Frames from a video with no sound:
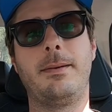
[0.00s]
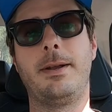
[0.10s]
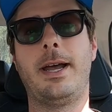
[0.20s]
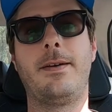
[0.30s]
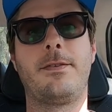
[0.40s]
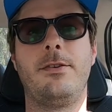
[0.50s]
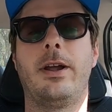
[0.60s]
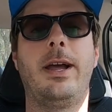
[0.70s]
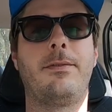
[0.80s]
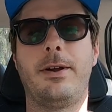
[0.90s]
I'm gonna have to
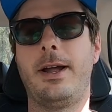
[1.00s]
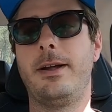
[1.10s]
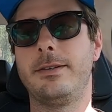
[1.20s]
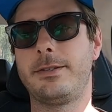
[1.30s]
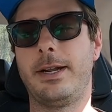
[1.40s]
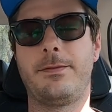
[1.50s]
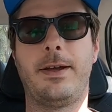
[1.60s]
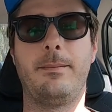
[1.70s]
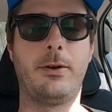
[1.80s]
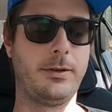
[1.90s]
drive around to try to
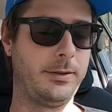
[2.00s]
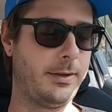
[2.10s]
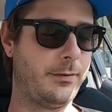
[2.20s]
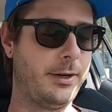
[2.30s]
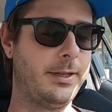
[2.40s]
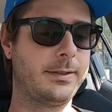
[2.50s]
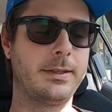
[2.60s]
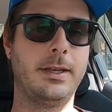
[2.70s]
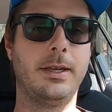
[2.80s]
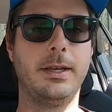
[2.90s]
find more deliveries.
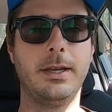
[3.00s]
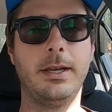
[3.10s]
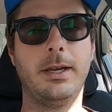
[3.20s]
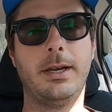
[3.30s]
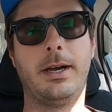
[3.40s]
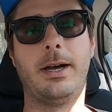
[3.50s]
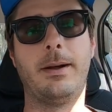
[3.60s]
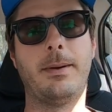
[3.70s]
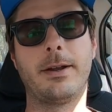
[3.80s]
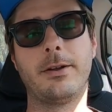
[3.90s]

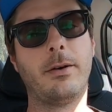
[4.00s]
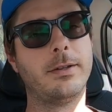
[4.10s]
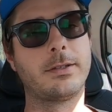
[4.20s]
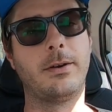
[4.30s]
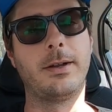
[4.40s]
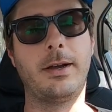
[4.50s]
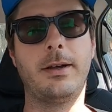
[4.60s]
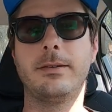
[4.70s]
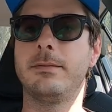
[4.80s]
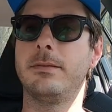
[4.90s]
I don't know what's going
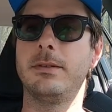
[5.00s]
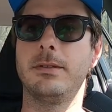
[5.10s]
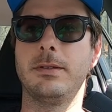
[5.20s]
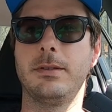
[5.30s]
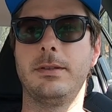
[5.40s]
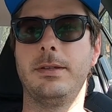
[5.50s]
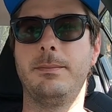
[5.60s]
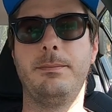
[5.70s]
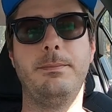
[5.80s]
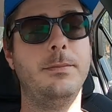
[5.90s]
on.
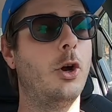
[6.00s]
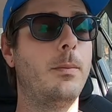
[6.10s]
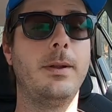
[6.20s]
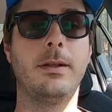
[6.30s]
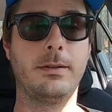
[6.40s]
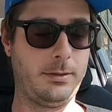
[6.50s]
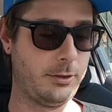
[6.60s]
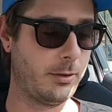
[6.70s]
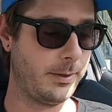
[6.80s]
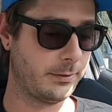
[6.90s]

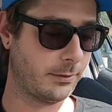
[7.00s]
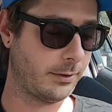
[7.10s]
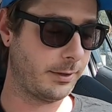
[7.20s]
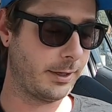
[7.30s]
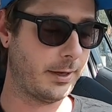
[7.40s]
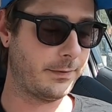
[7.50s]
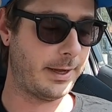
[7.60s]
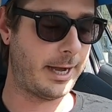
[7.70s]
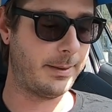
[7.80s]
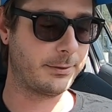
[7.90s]
Nobody's ordering off
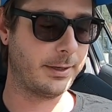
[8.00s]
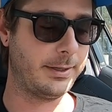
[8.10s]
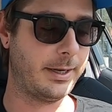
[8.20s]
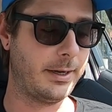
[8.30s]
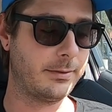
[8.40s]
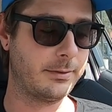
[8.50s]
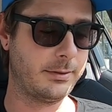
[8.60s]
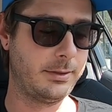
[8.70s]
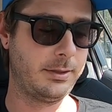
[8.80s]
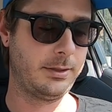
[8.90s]
the apps right now.
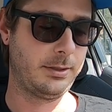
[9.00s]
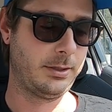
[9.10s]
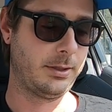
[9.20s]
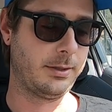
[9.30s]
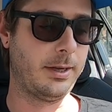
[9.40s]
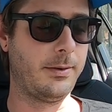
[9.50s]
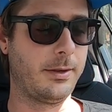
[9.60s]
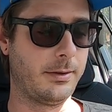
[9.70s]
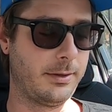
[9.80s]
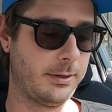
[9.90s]
There we
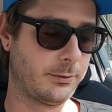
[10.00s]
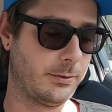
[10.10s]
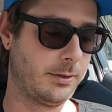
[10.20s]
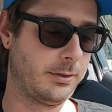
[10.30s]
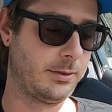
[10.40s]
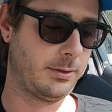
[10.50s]
go, there's one.